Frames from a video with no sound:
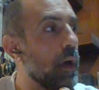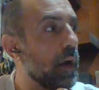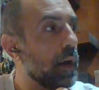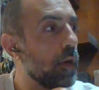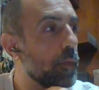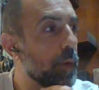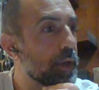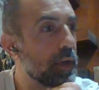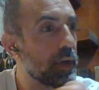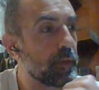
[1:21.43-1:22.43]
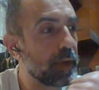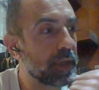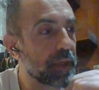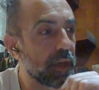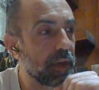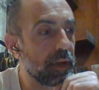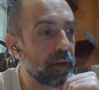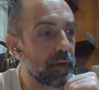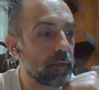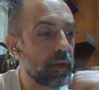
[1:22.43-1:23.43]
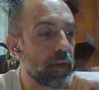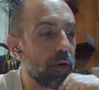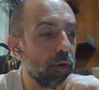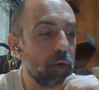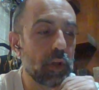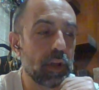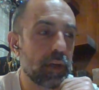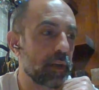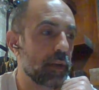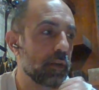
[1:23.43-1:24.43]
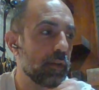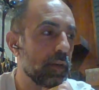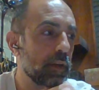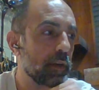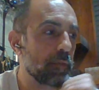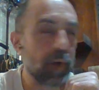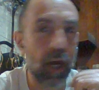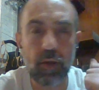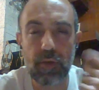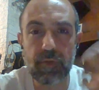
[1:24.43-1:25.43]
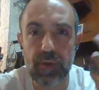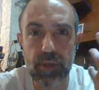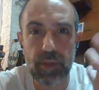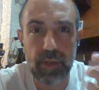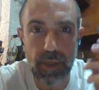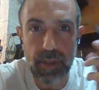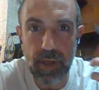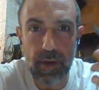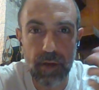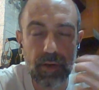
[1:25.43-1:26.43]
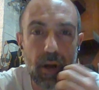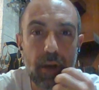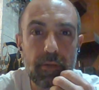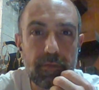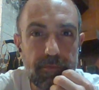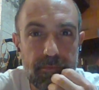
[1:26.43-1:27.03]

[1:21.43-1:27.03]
and I opened it basically with the whole like passion for success kind of drive,